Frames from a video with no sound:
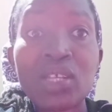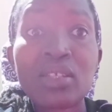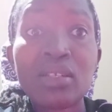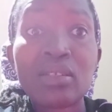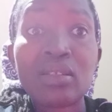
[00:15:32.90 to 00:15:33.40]
are
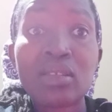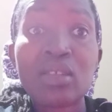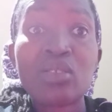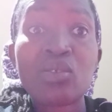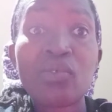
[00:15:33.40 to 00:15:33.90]
telltale
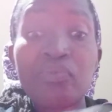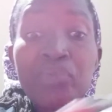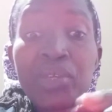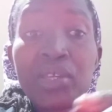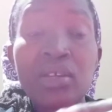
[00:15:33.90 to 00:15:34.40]
signs of
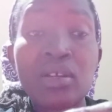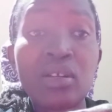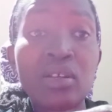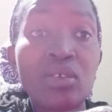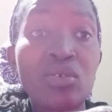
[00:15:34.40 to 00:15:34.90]
being
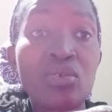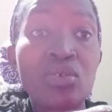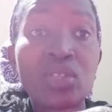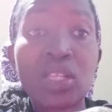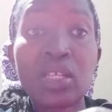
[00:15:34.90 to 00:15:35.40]

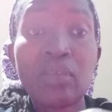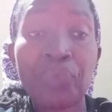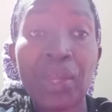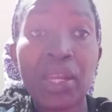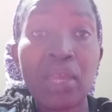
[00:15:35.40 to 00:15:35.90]
grossly
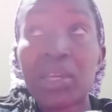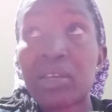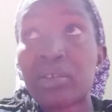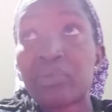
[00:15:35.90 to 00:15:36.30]
anemic